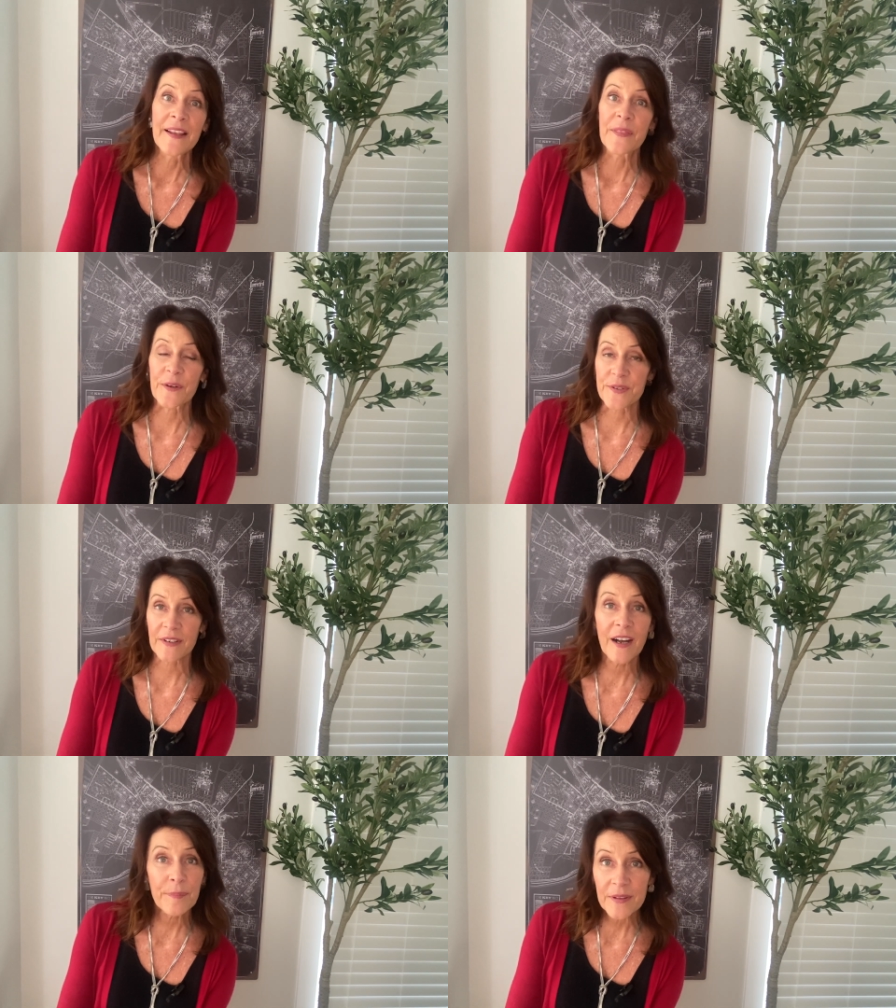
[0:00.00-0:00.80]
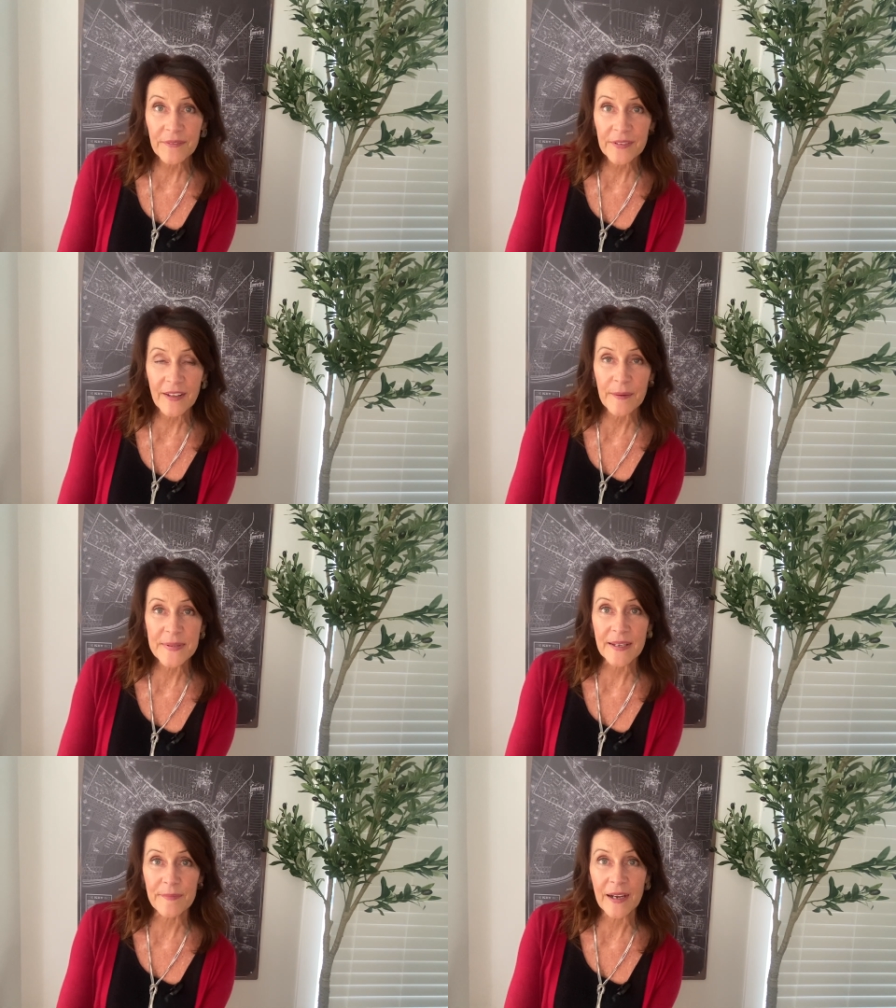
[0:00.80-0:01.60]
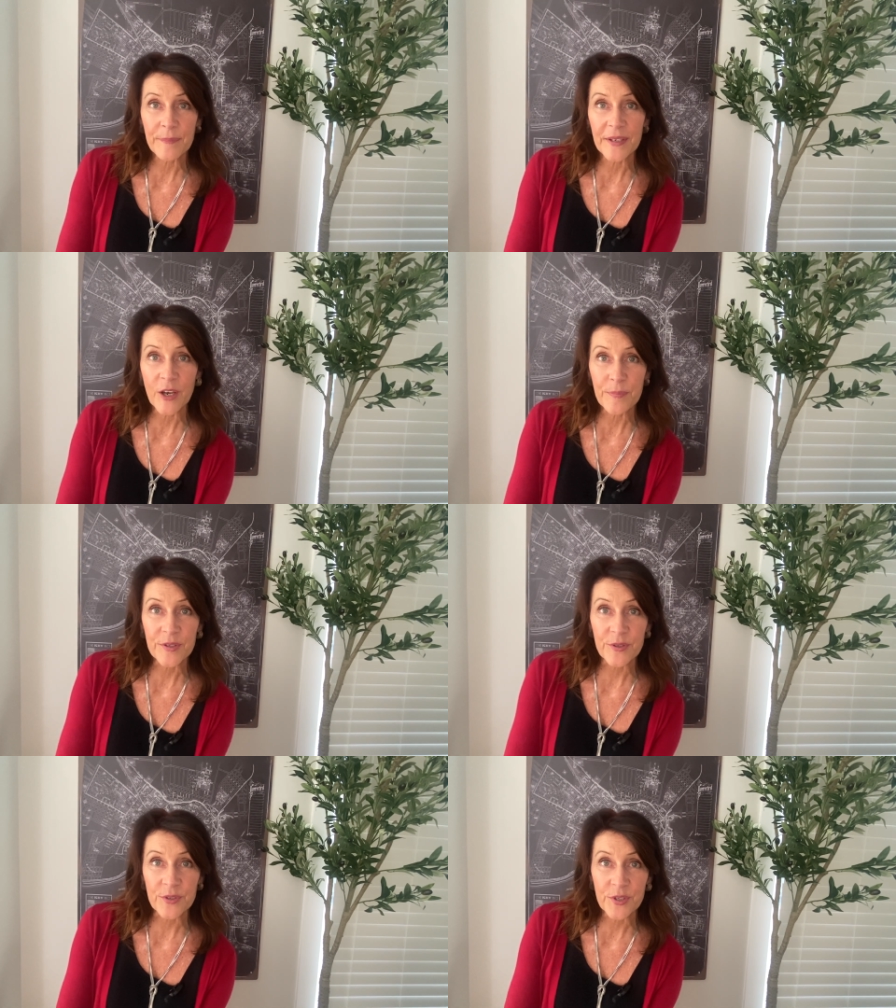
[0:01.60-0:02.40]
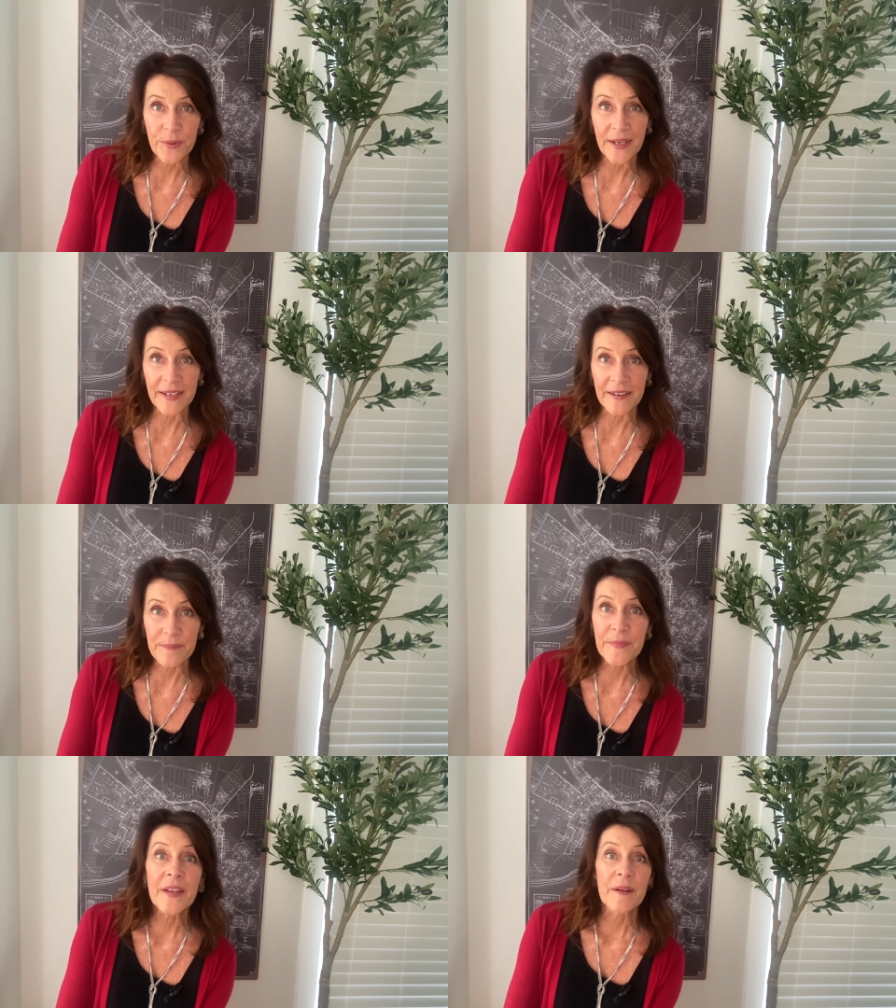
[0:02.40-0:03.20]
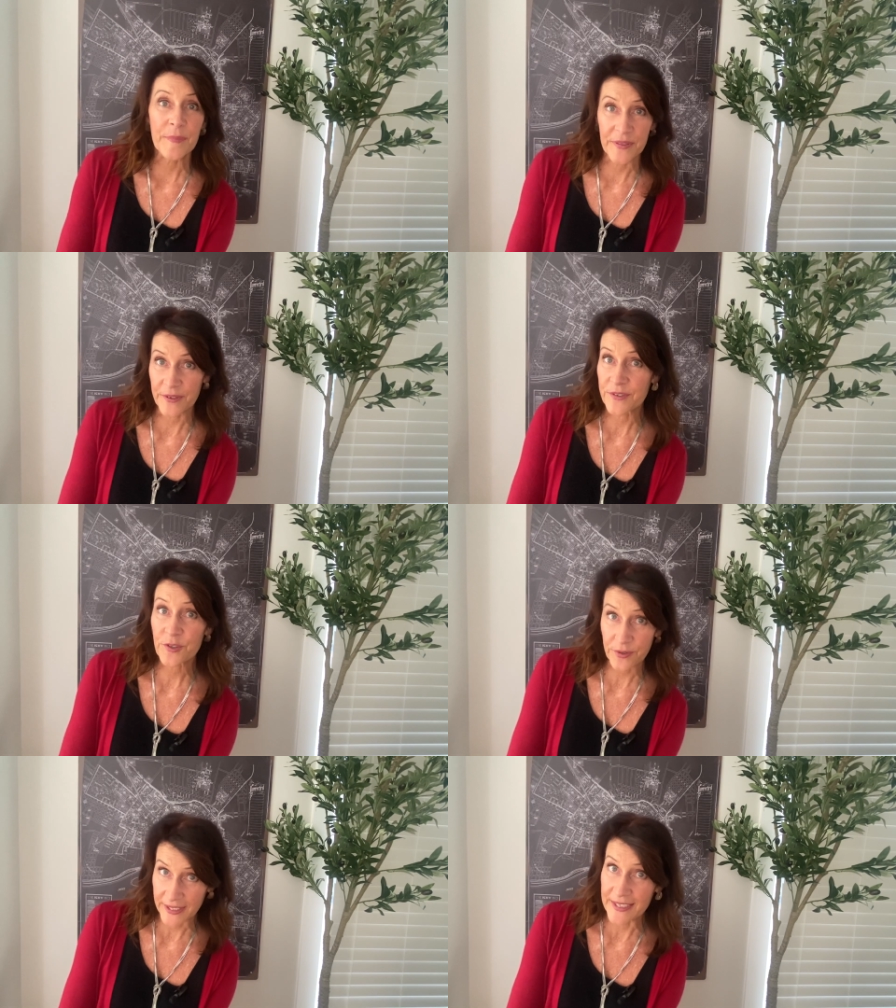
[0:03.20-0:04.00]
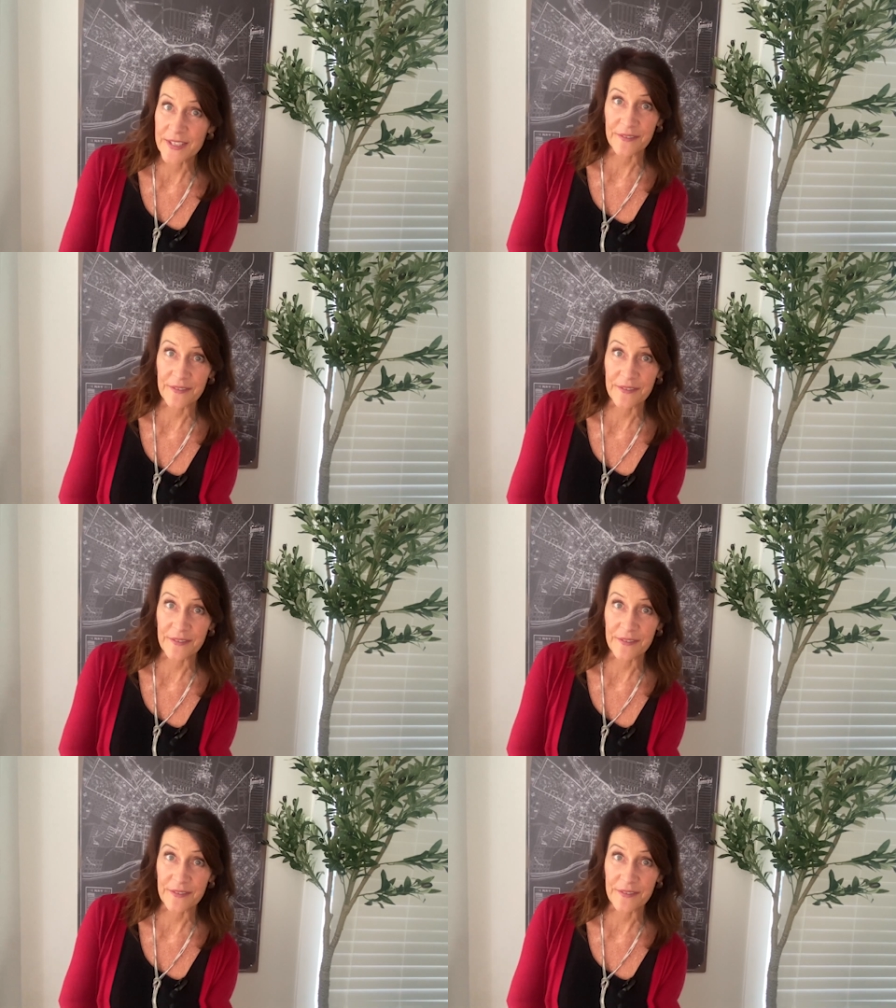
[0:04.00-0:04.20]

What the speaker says: There's a couple of clubs that might be open till 2 a.m., but they're tricky to